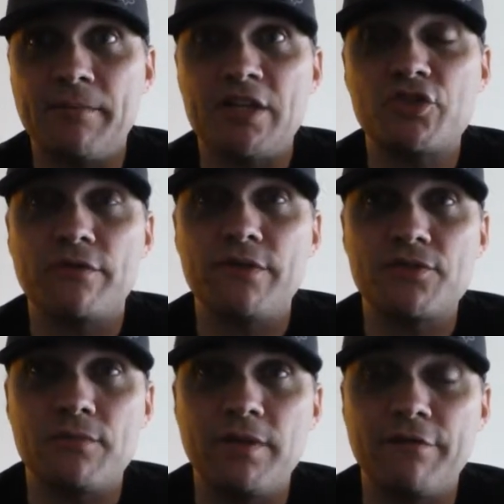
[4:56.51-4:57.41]
I'm not sure if
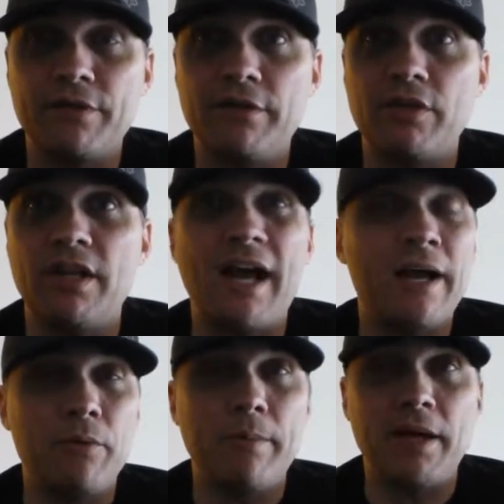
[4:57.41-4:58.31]
this would be a flavor that
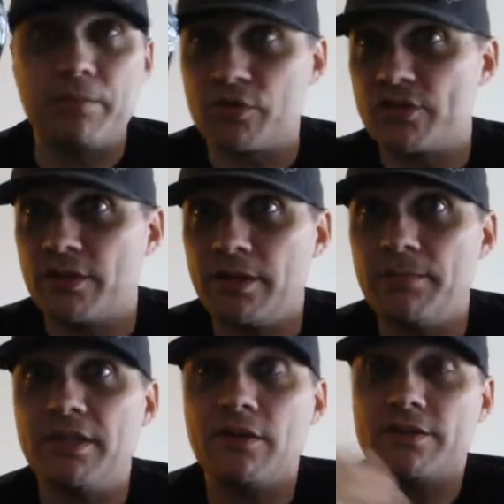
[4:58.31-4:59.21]
I would buy personally
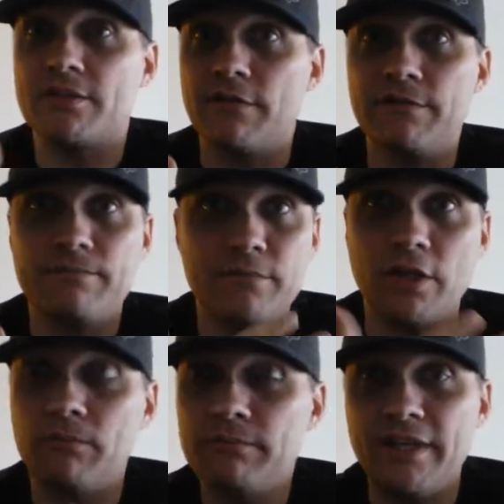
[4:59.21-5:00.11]
because of, you
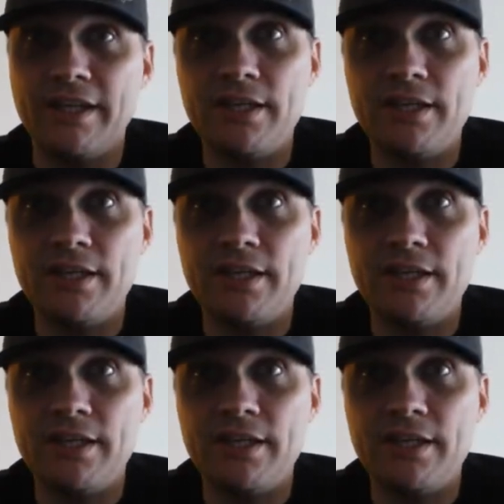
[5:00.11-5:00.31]
know, the